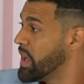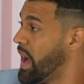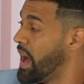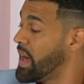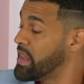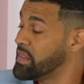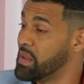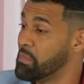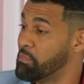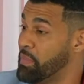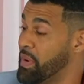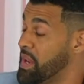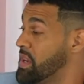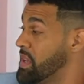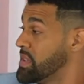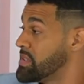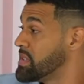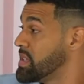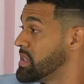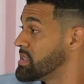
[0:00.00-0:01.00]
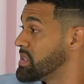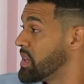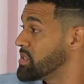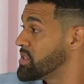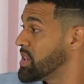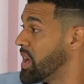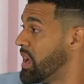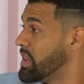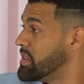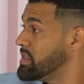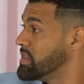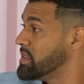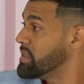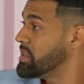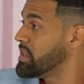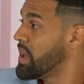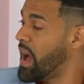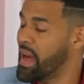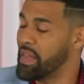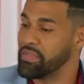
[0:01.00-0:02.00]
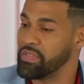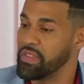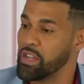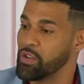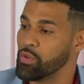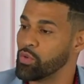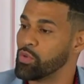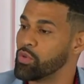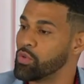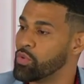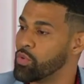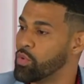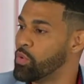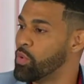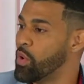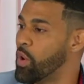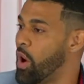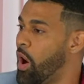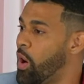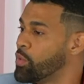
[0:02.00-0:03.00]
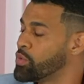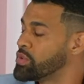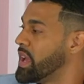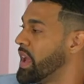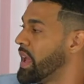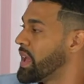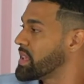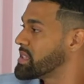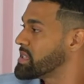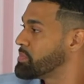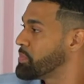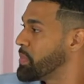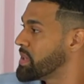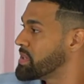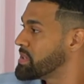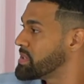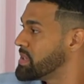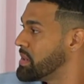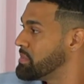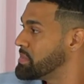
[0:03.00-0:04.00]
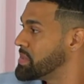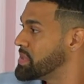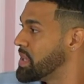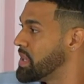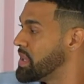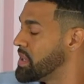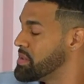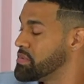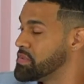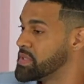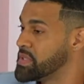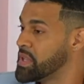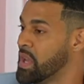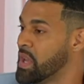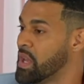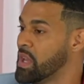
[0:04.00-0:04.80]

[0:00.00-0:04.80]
And let's say it's a child. And they don't know how to express themselves.